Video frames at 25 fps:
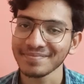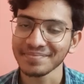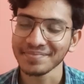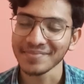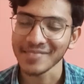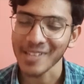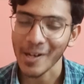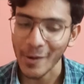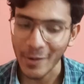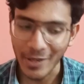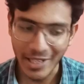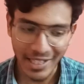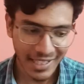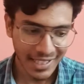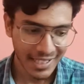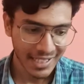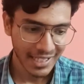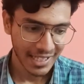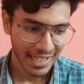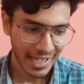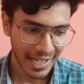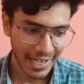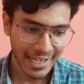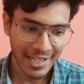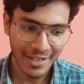Okay,
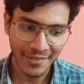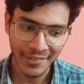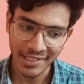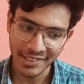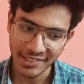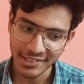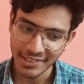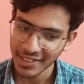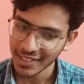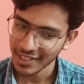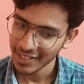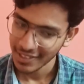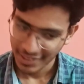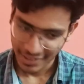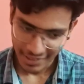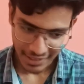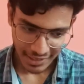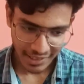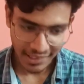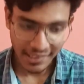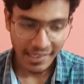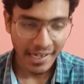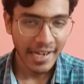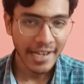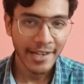anyways,
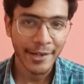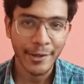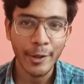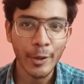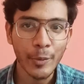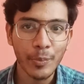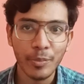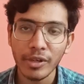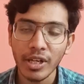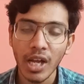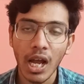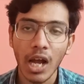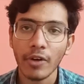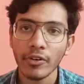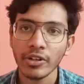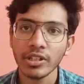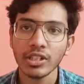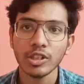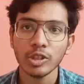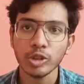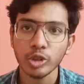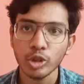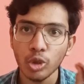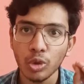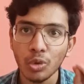I hope you have
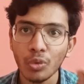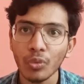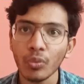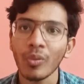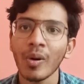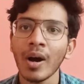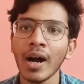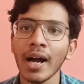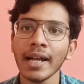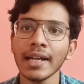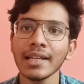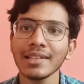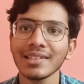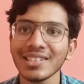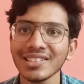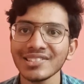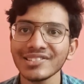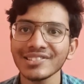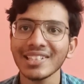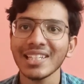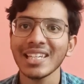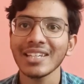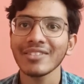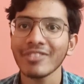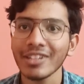understood why this
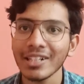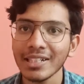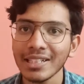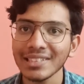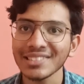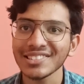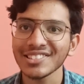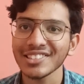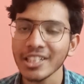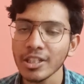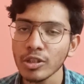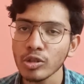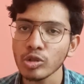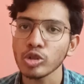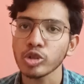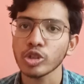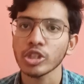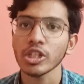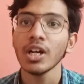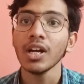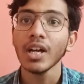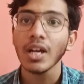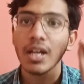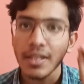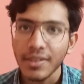keyword is used.
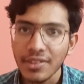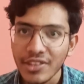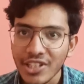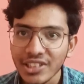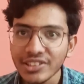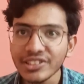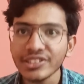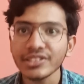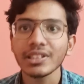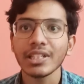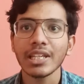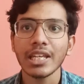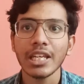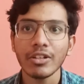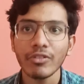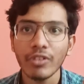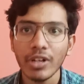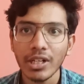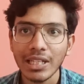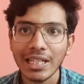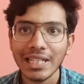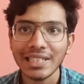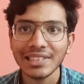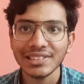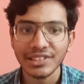This
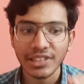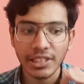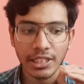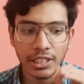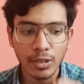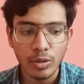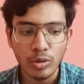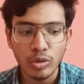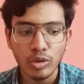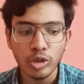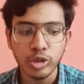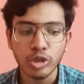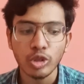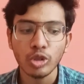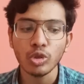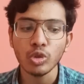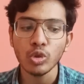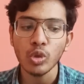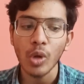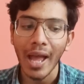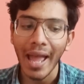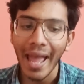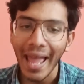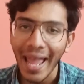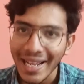keyword is used to
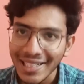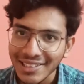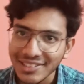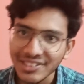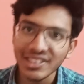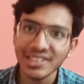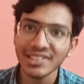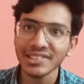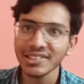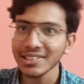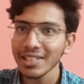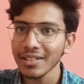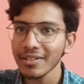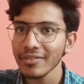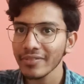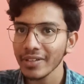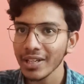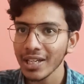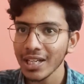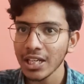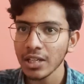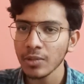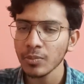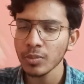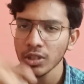access the
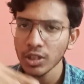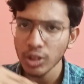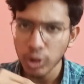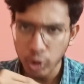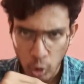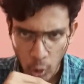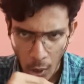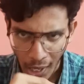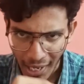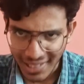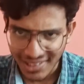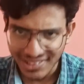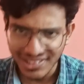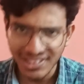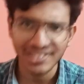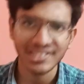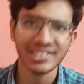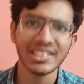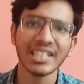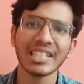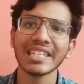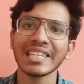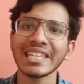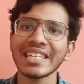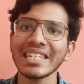variables, to access the
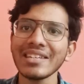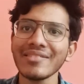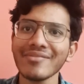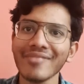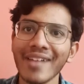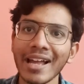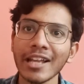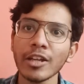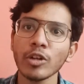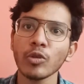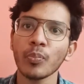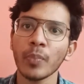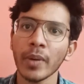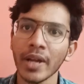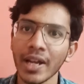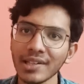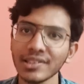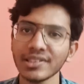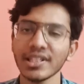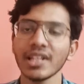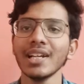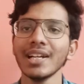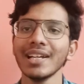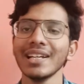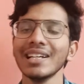key value pairs
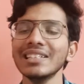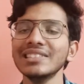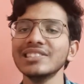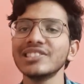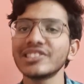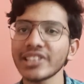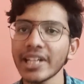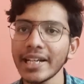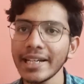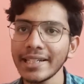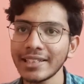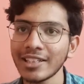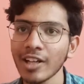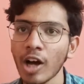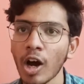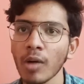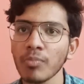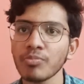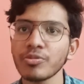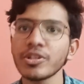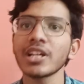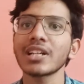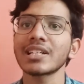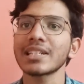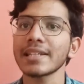inside the
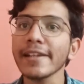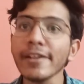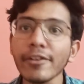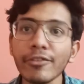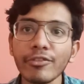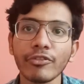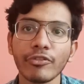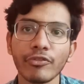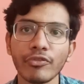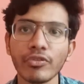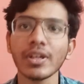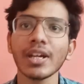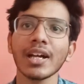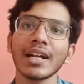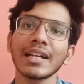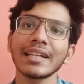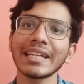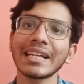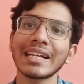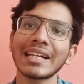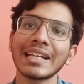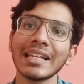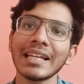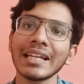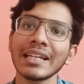object. If we are
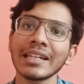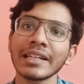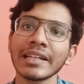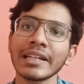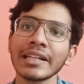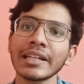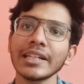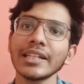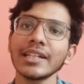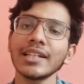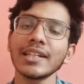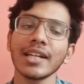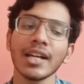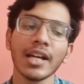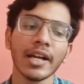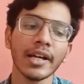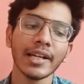declaring it